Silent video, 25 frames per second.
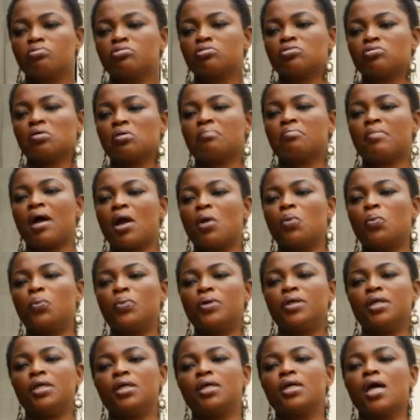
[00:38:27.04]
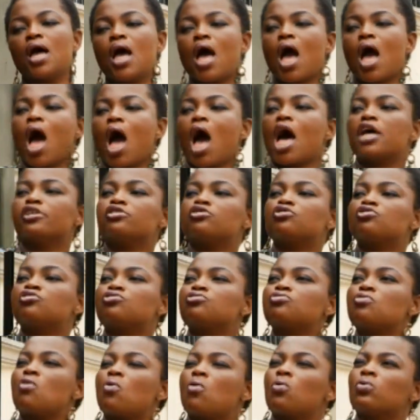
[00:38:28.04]
put on my wig and
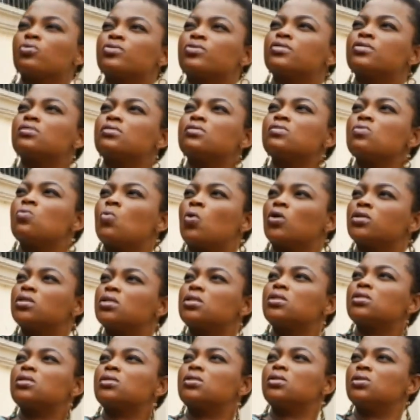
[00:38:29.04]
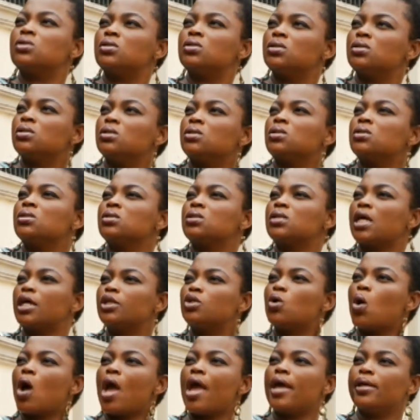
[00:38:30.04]
stroll, see what's
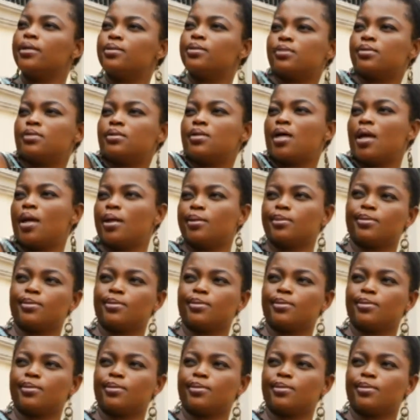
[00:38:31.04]
inside your estate.